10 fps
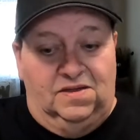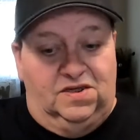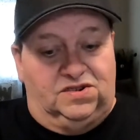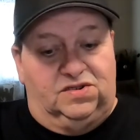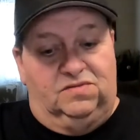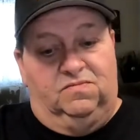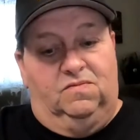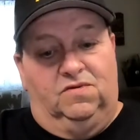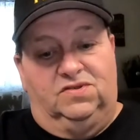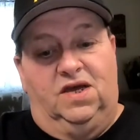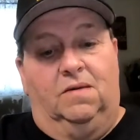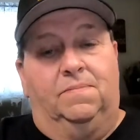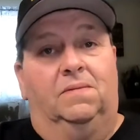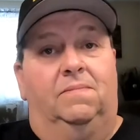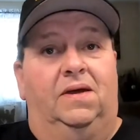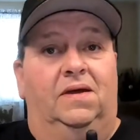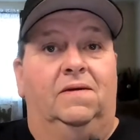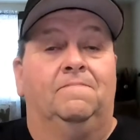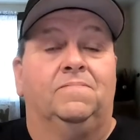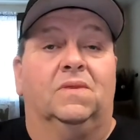This was helping me
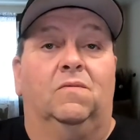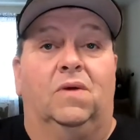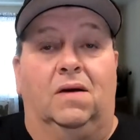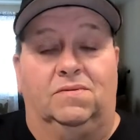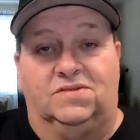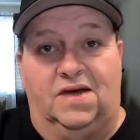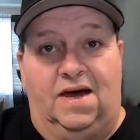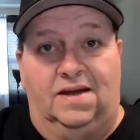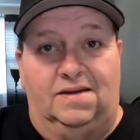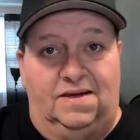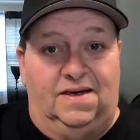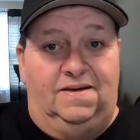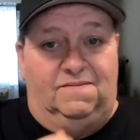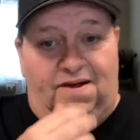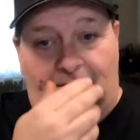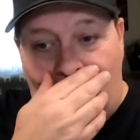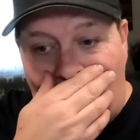when I was sat in the evening